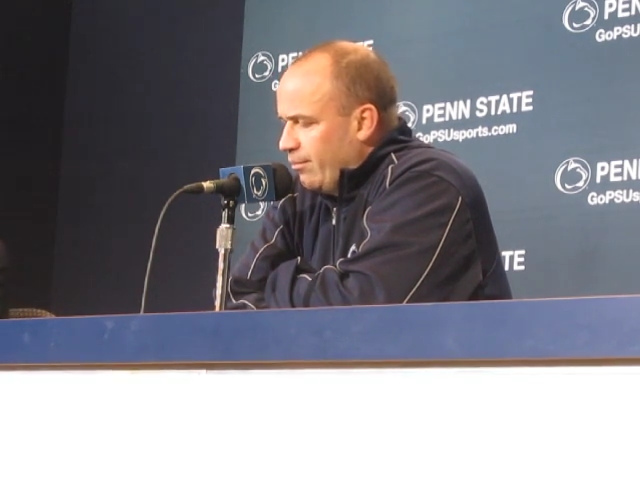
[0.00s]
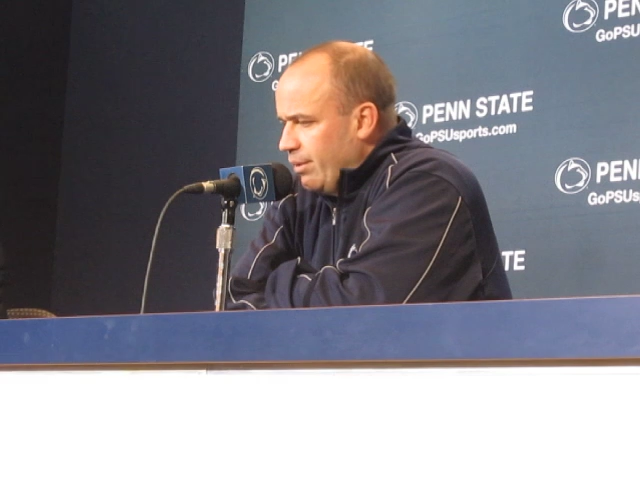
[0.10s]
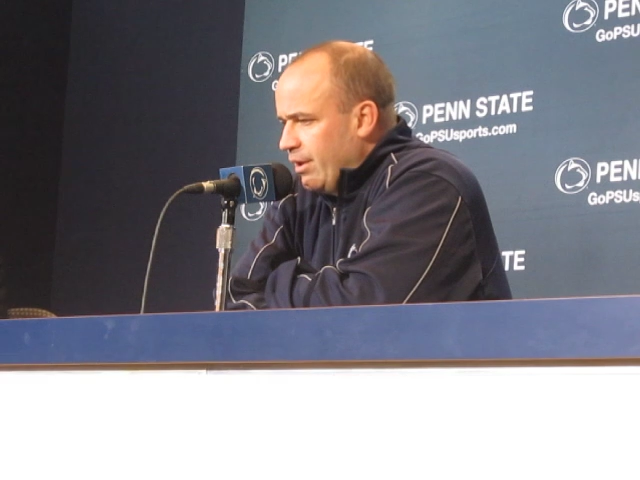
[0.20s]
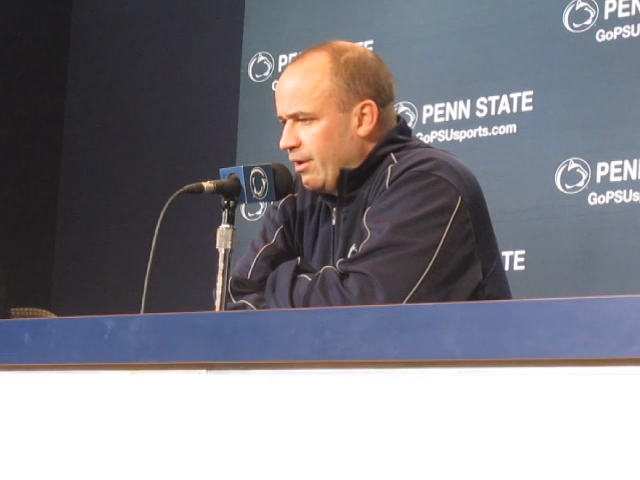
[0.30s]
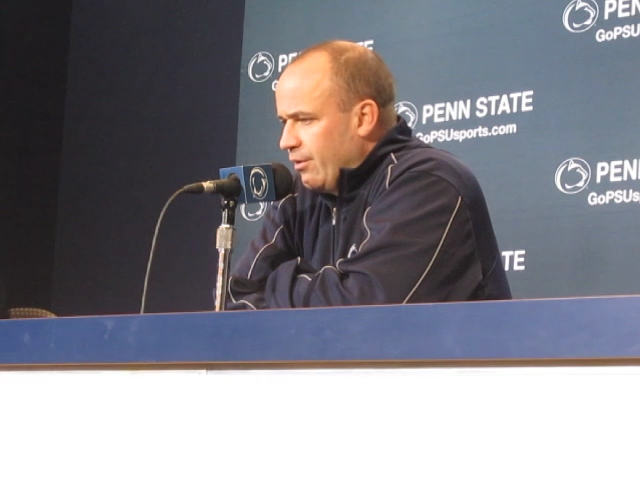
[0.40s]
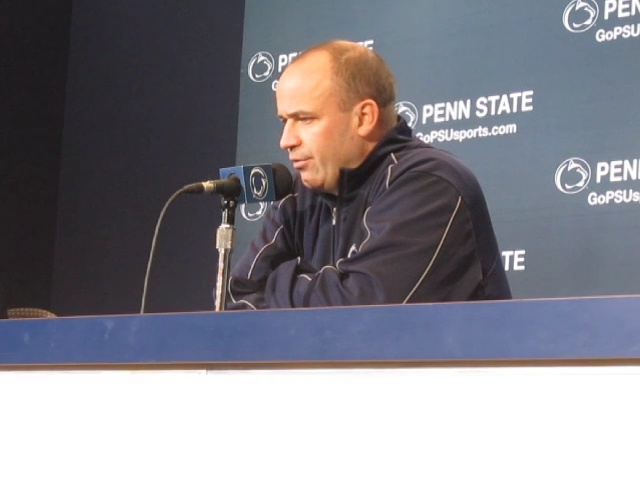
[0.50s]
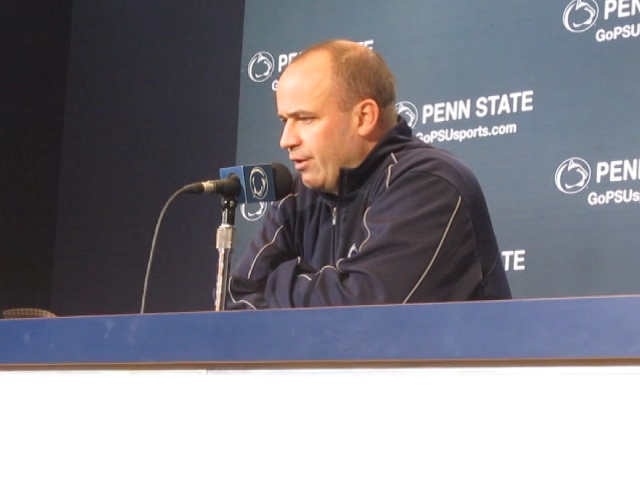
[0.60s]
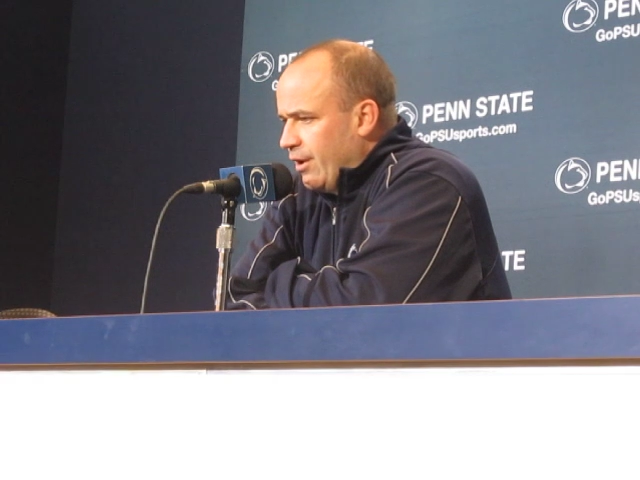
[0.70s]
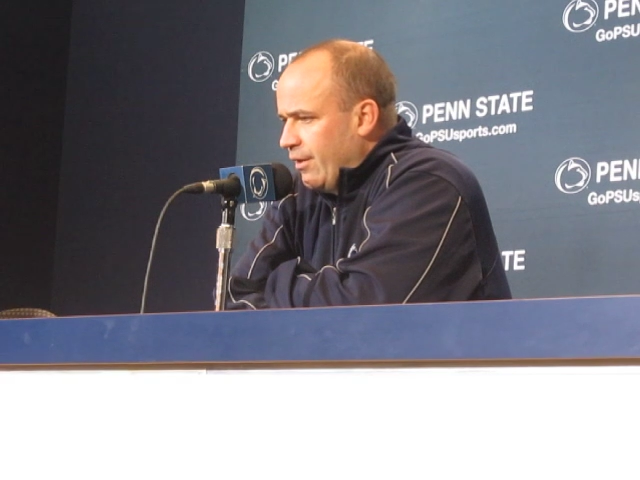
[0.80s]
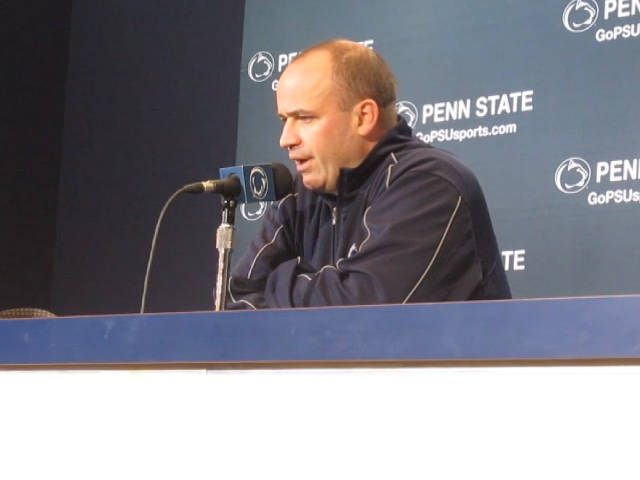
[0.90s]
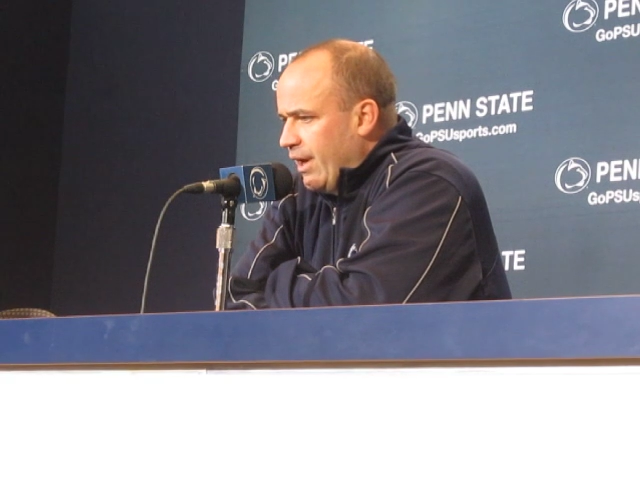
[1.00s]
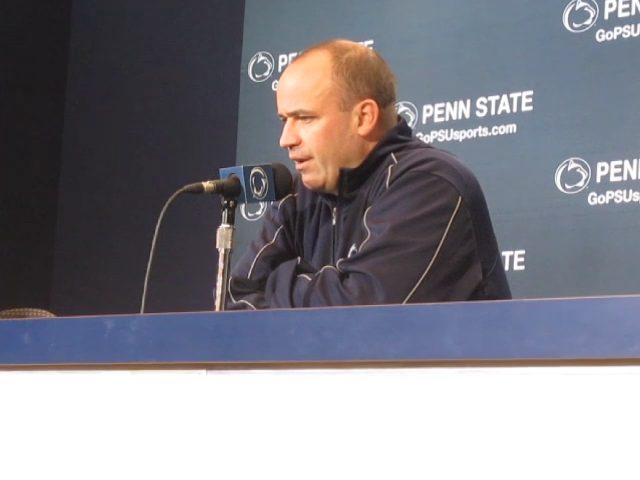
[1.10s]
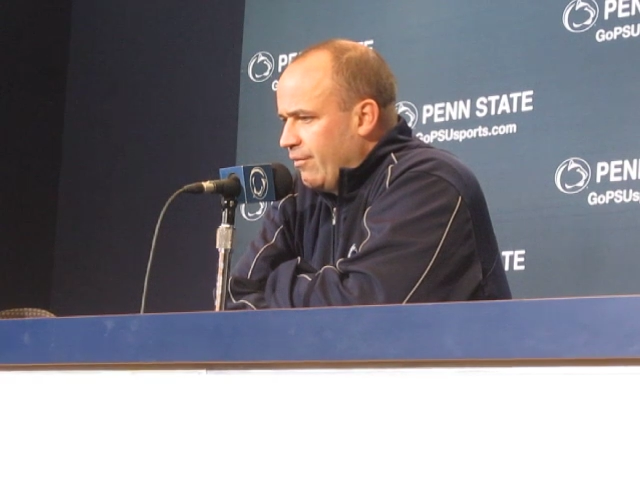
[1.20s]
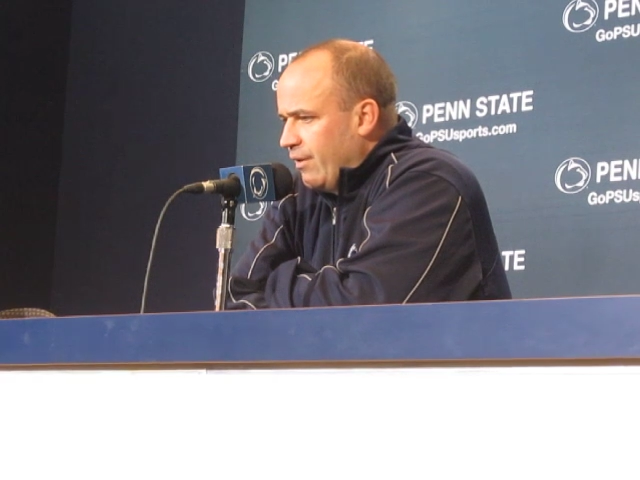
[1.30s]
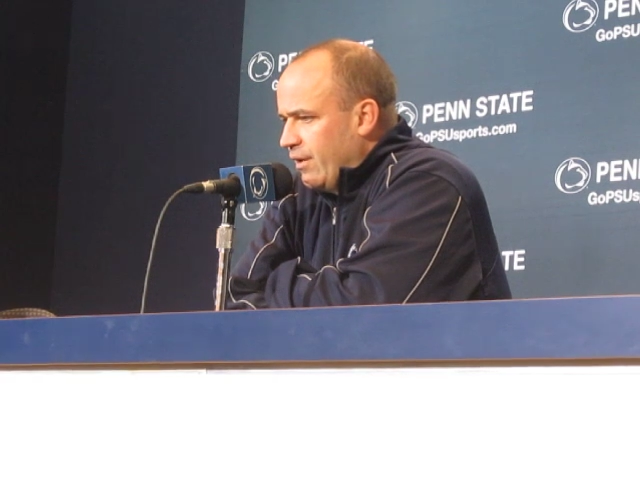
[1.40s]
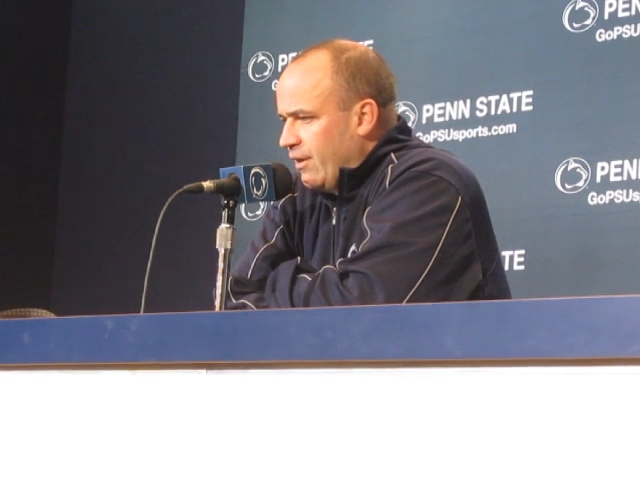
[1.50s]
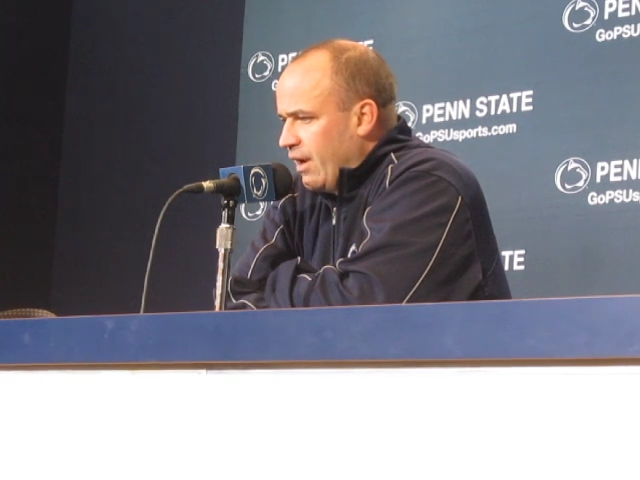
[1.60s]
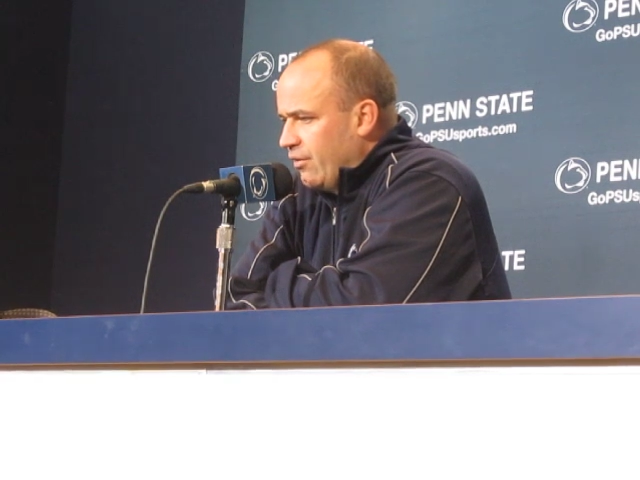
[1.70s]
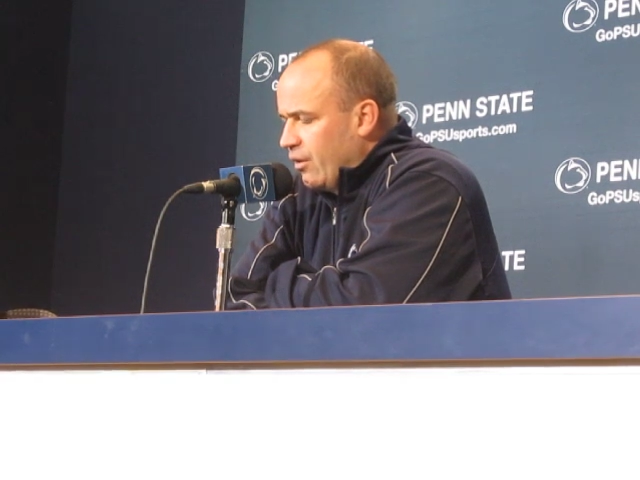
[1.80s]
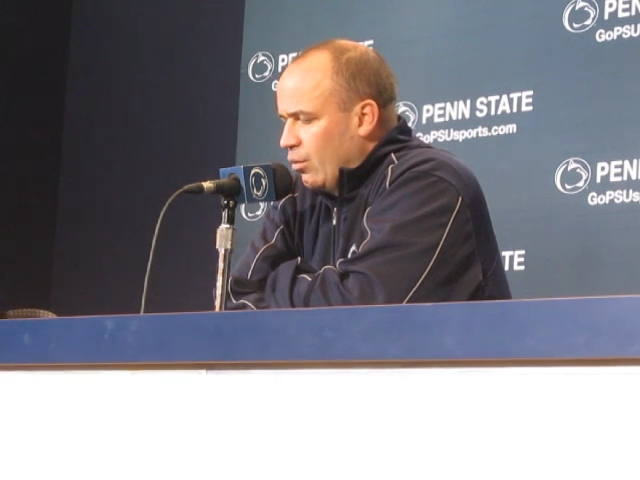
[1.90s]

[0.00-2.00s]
because they had a fantastic